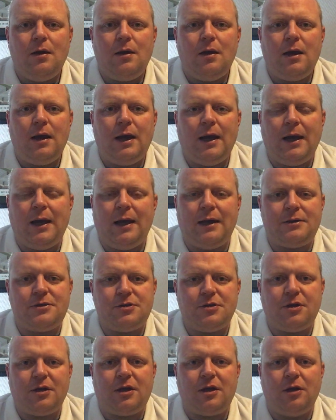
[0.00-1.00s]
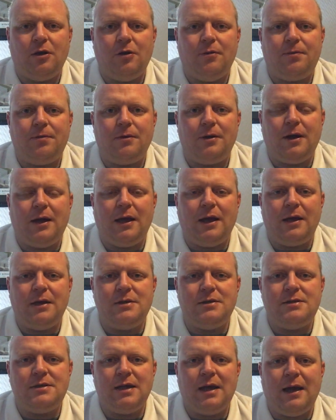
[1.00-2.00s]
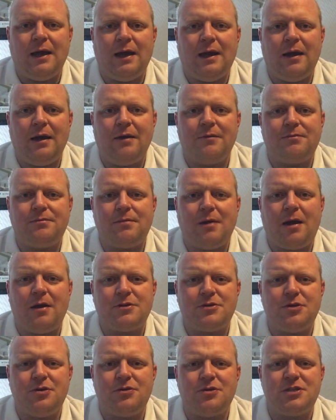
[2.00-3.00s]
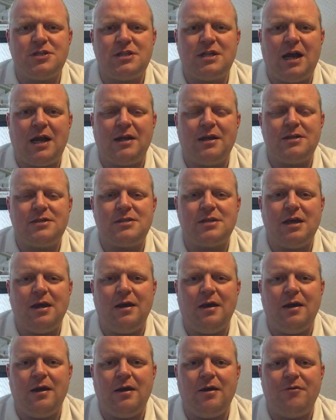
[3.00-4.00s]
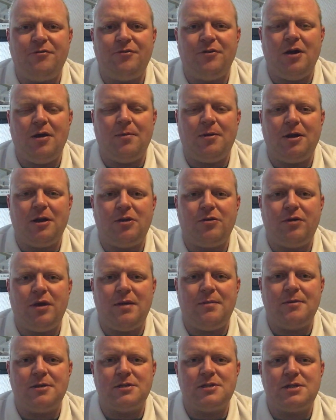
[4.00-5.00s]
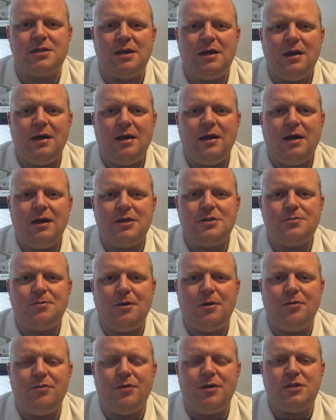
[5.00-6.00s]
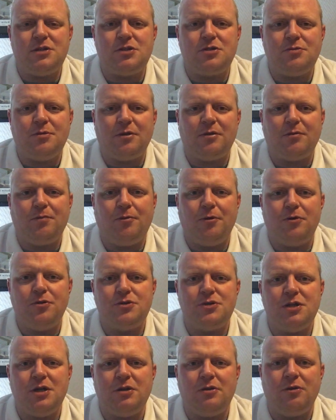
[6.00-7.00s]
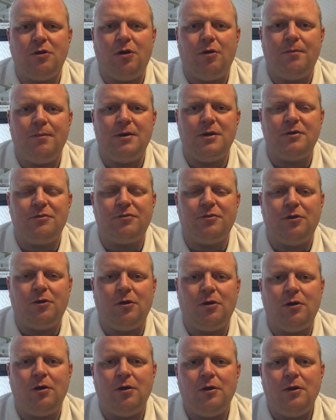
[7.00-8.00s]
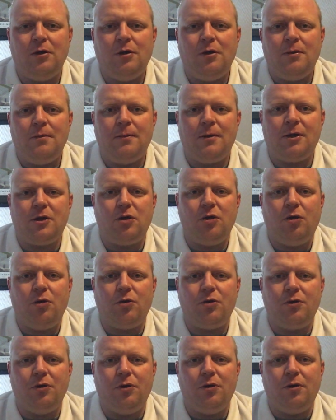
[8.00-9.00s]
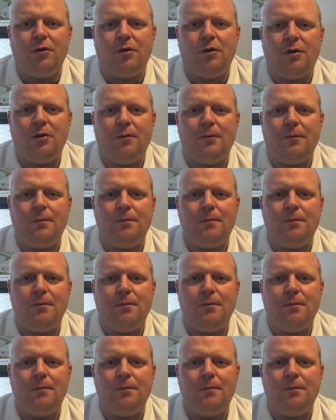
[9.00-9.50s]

to the club. And as I understand it, a verbal agreement has been reached with Borussia Dortmund for Mikeyoko.